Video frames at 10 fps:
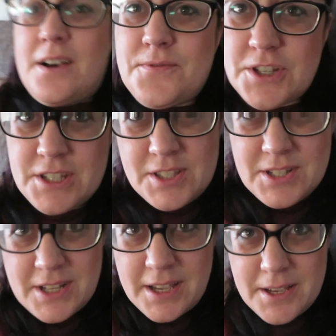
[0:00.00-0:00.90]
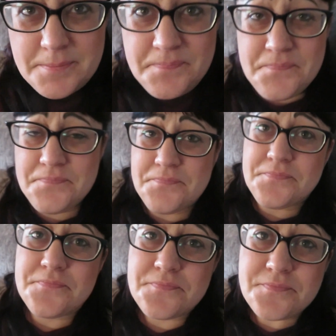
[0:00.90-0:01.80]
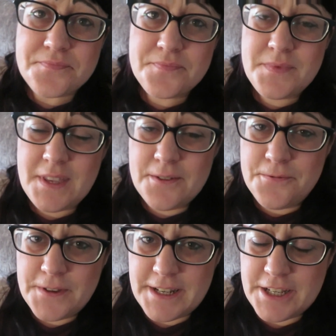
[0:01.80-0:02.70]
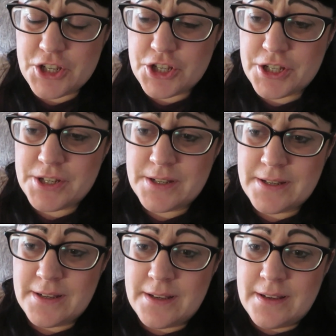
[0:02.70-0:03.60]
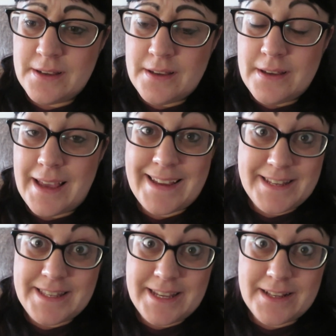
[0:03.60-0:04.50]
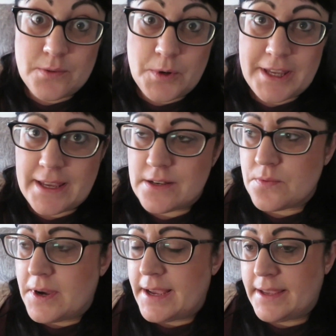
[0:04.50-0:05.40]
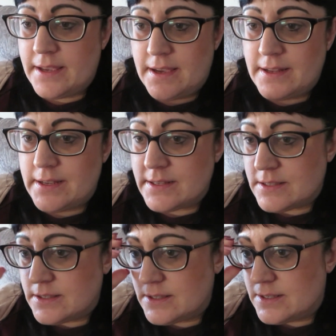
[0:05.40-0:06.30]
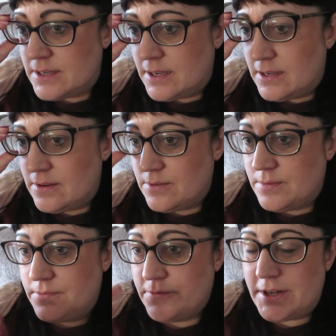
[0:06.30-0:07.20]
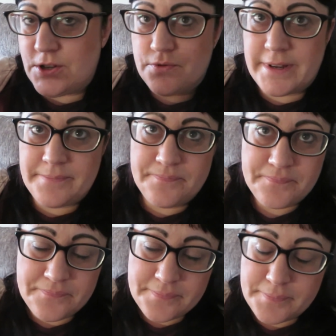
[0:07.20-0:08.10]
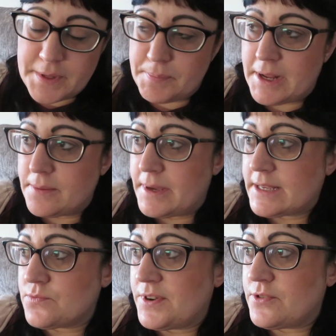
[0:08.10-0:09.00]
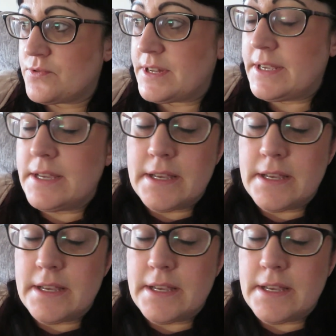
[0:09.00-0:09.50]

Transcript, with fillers: I've just um, finished editing the weekend away and it's uh, rendering. The playback's rendering.